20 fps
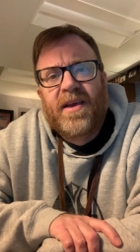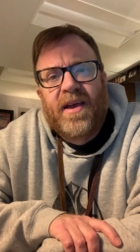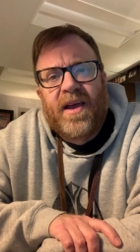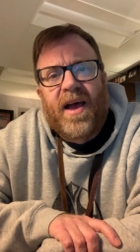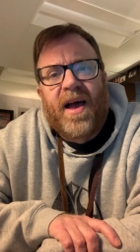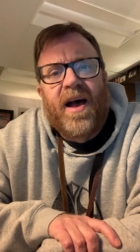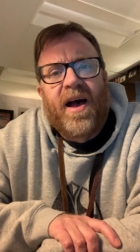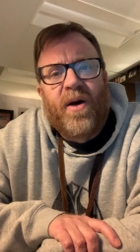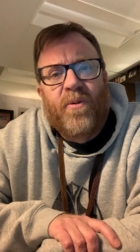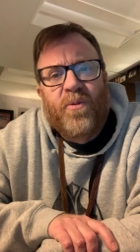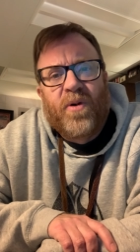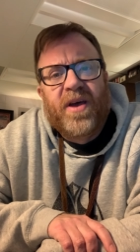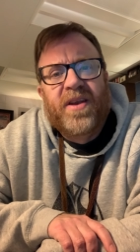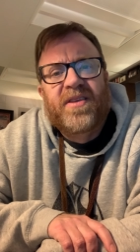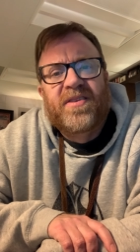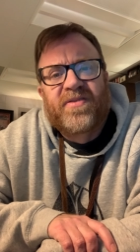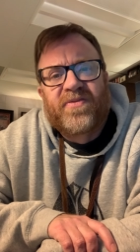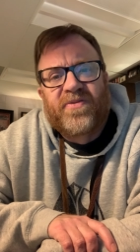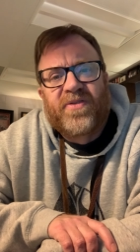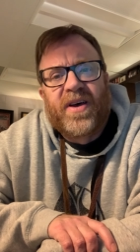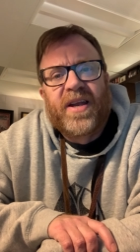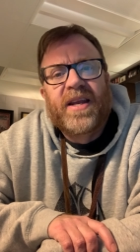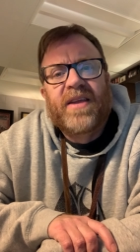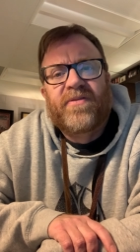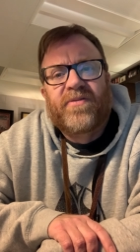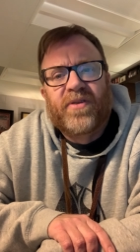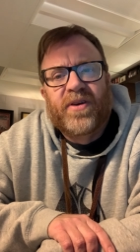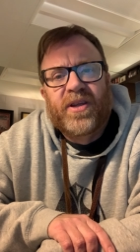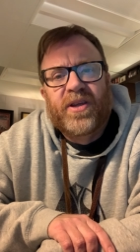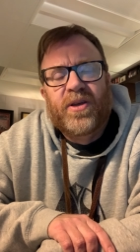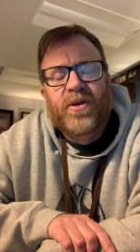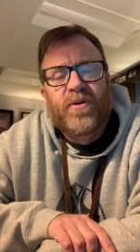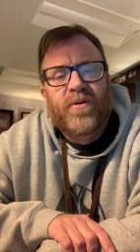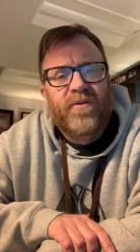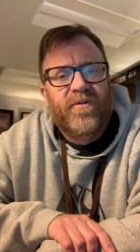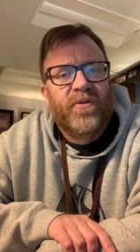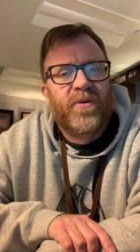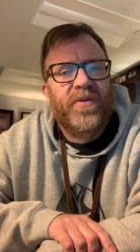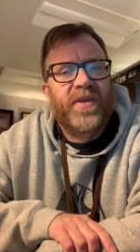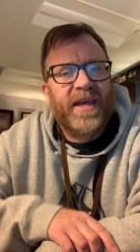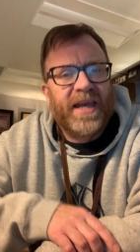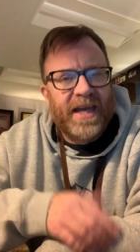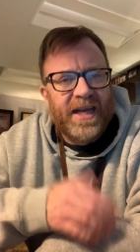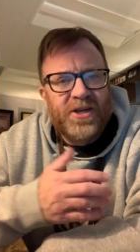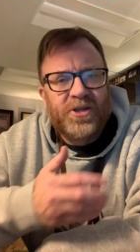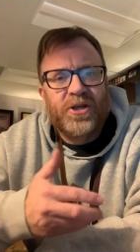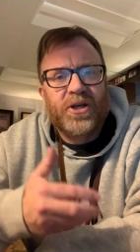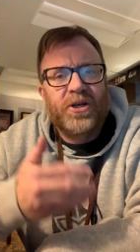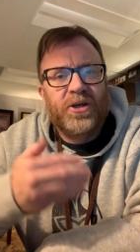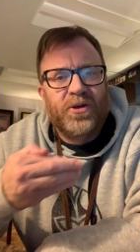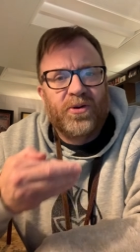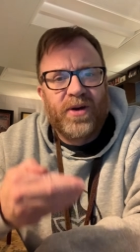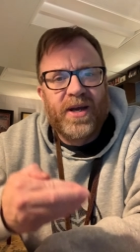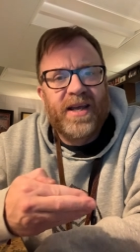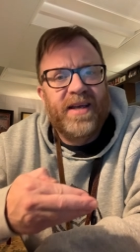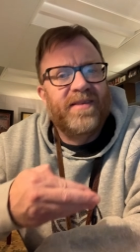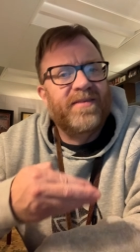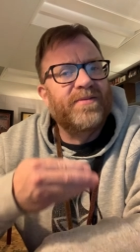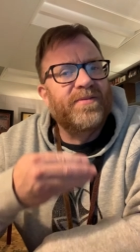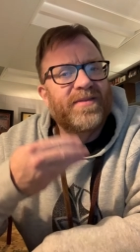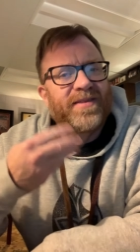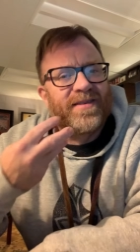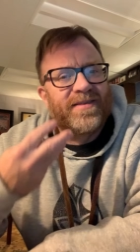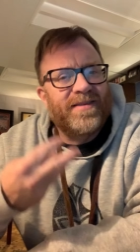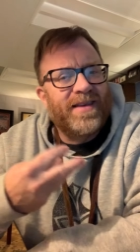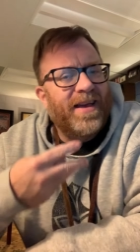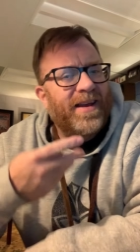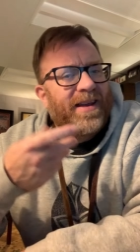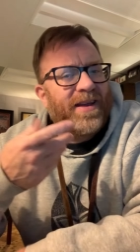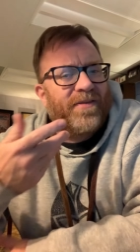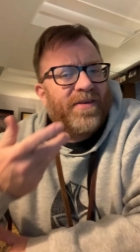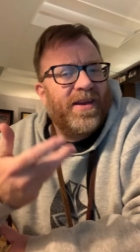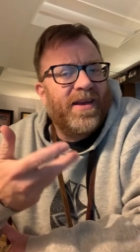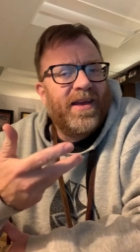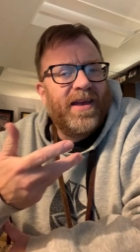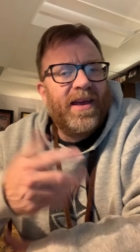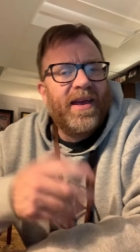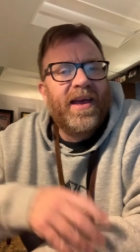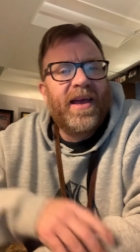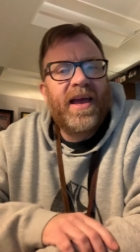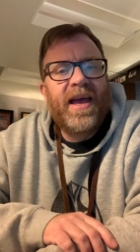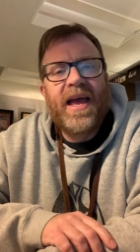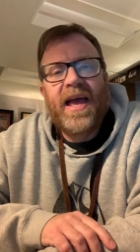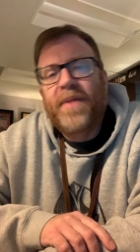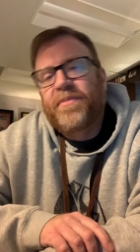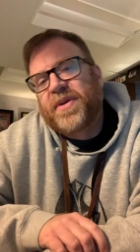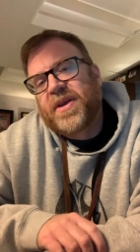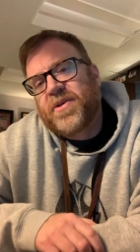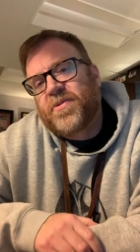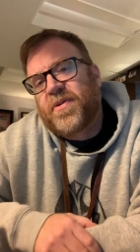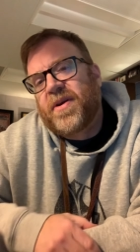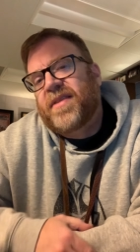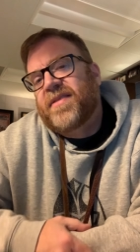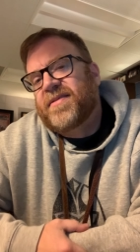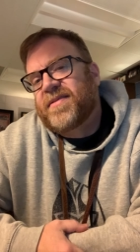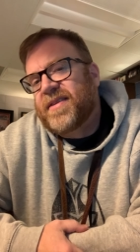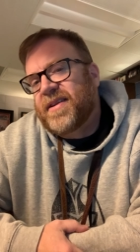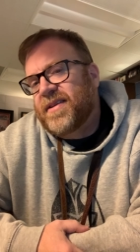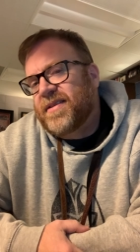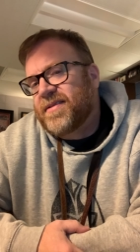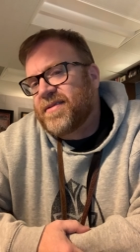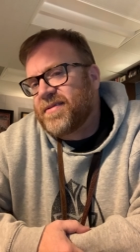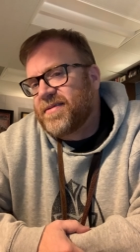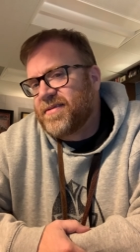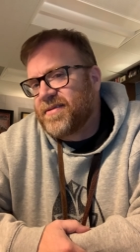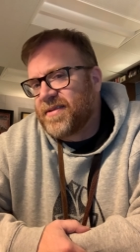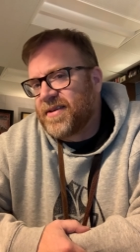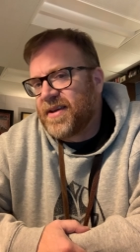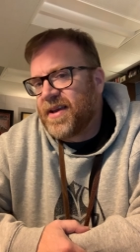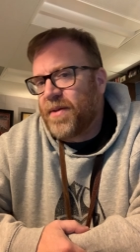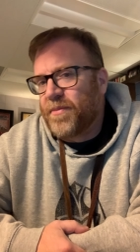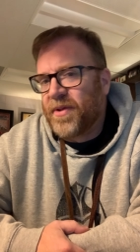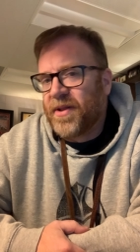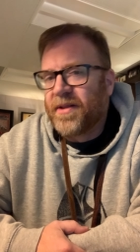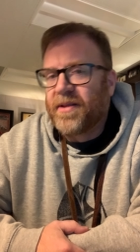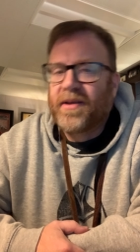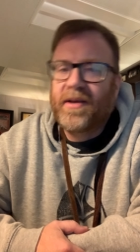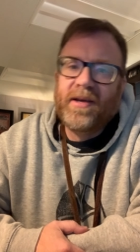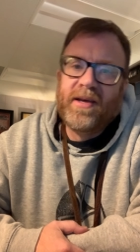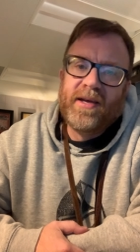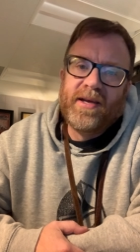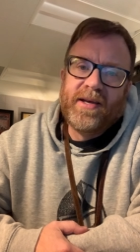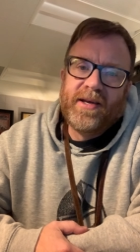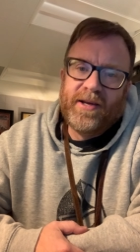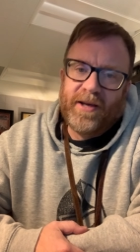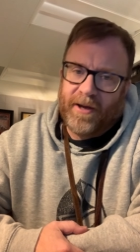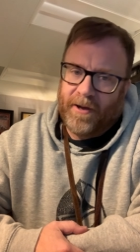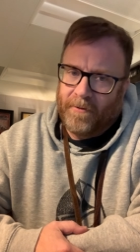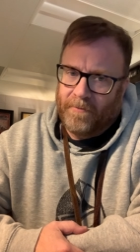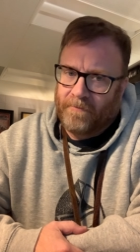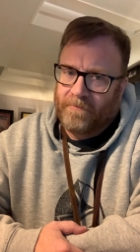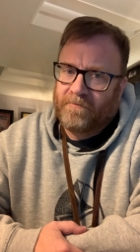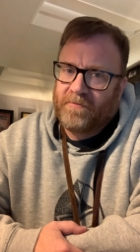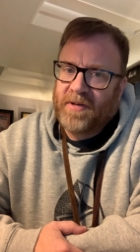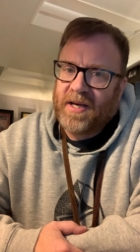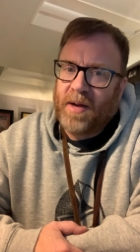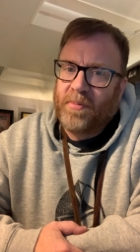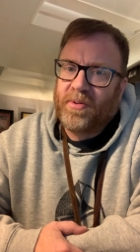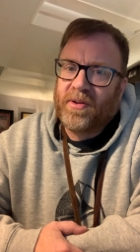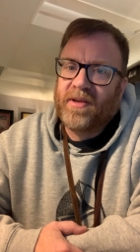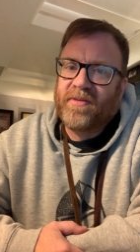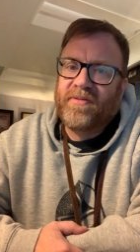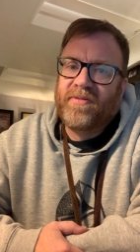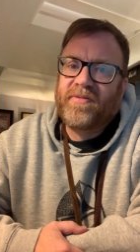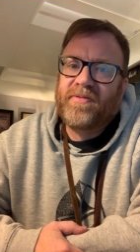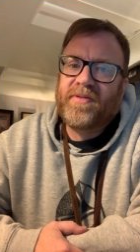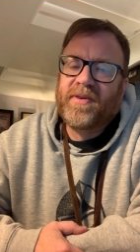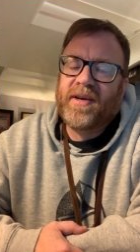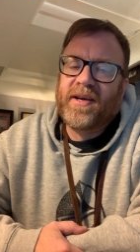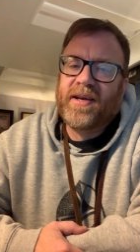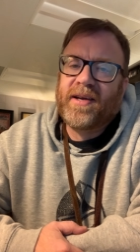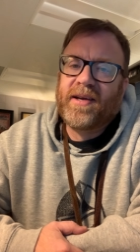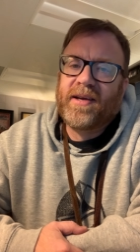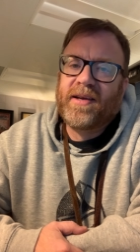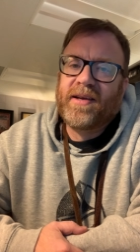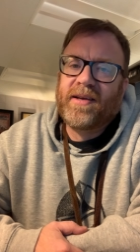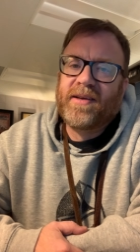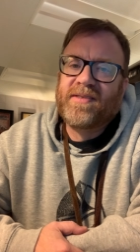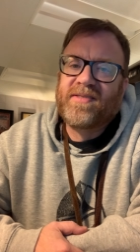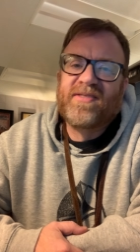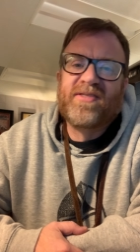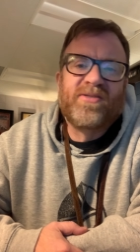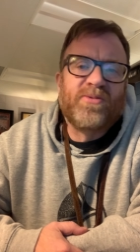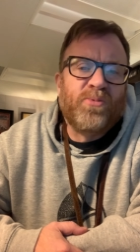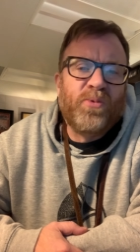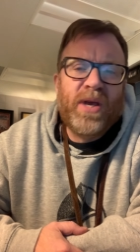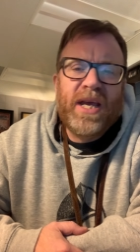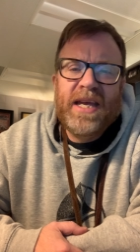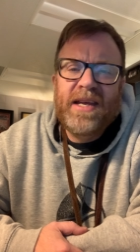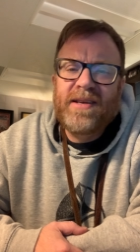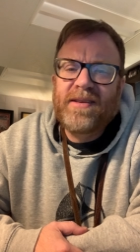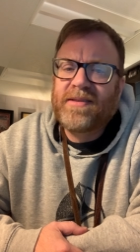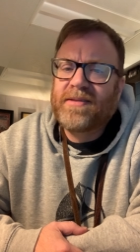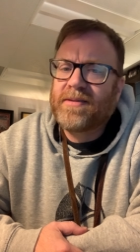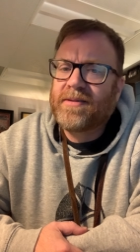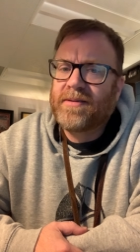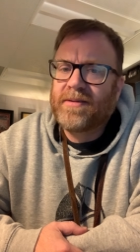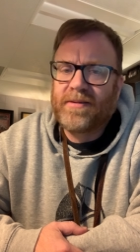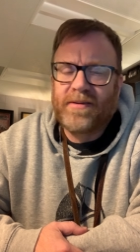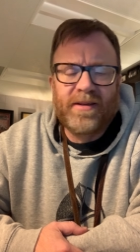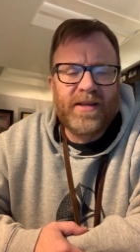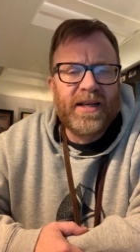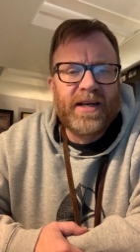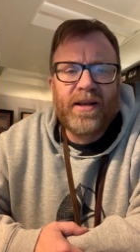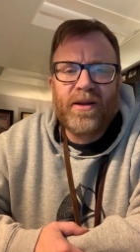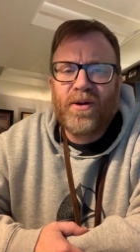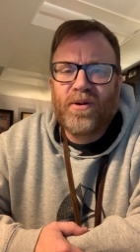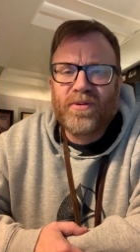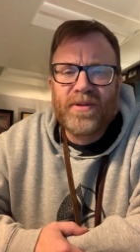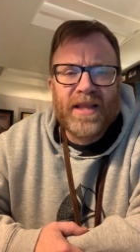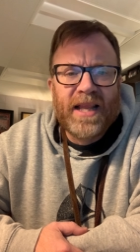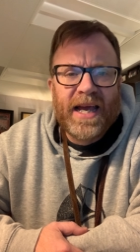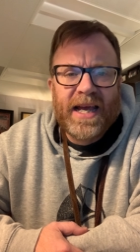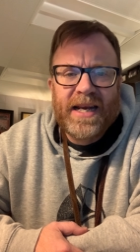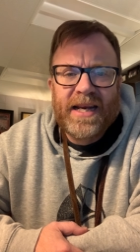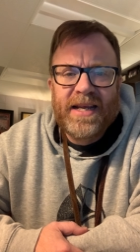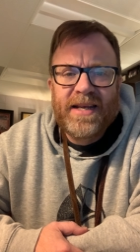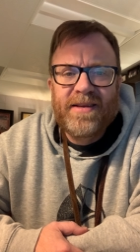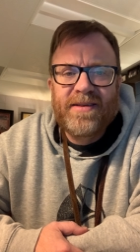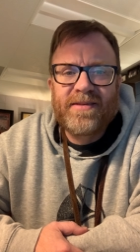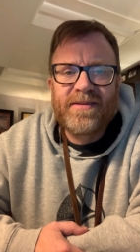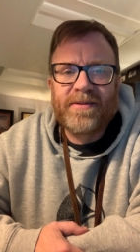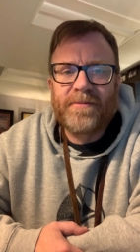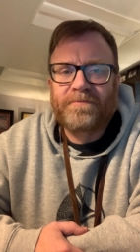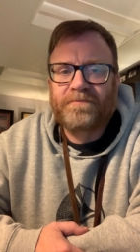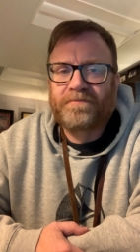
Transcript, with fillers: uh, what is funny for you? For the ancient Greeks, it was a sign of a happy coincidence. Come on couple of uh, sweet little old ladies